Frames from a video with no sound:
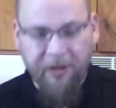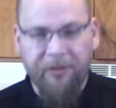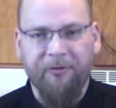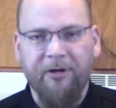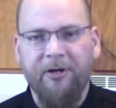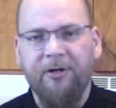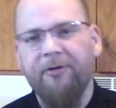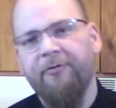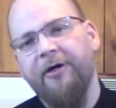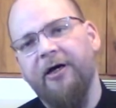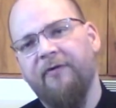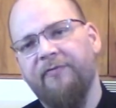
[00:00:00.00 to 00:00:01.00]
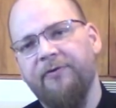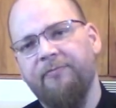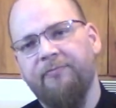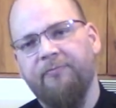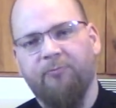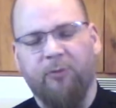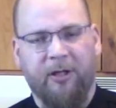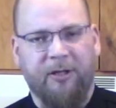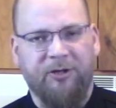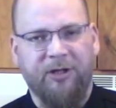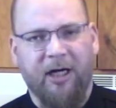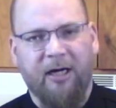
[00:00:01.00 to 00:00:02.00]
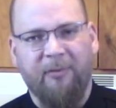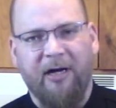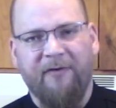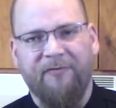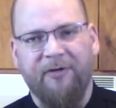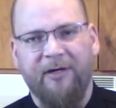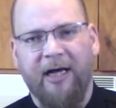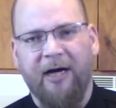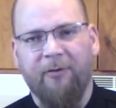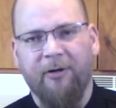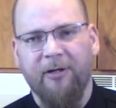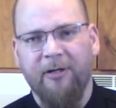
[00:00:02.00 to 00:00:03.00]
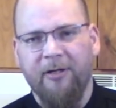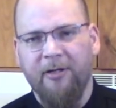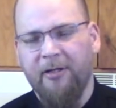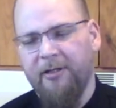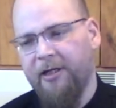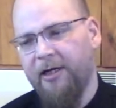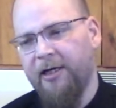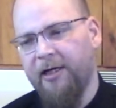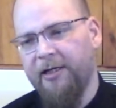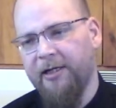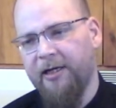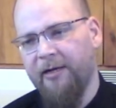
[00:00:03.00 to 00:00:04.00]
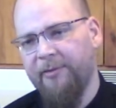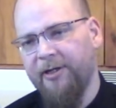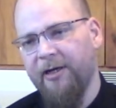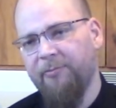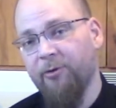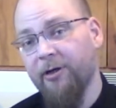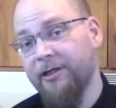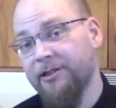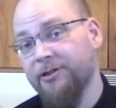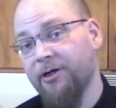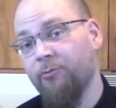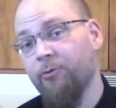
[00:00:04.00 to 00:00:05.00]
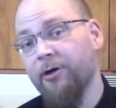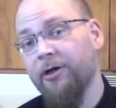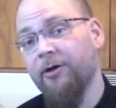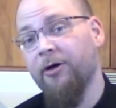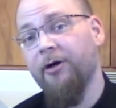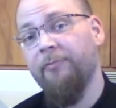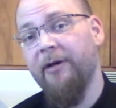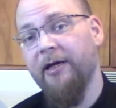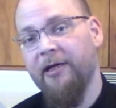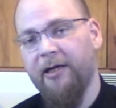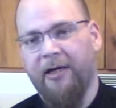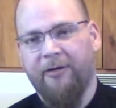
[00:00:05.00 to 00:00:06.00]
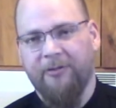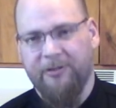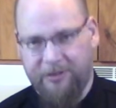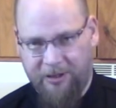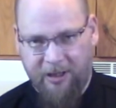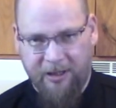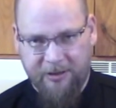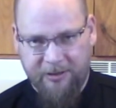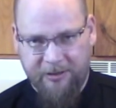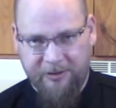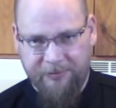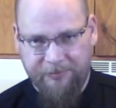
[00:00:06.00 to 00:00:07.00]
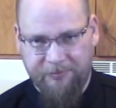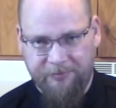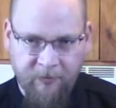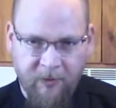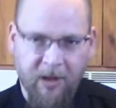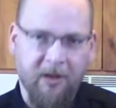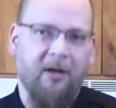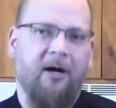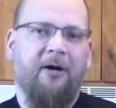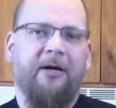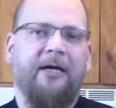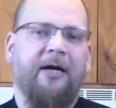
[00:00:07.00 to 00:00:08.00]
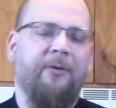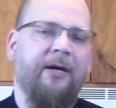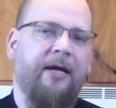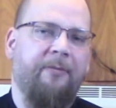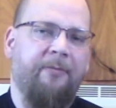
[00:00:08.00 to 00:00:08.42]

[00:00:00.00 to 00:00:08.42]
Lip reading: 300-degree oven, we're gonna check them after an hour. Coming up, we're gonna start working on making our sauce. All right, now we gotta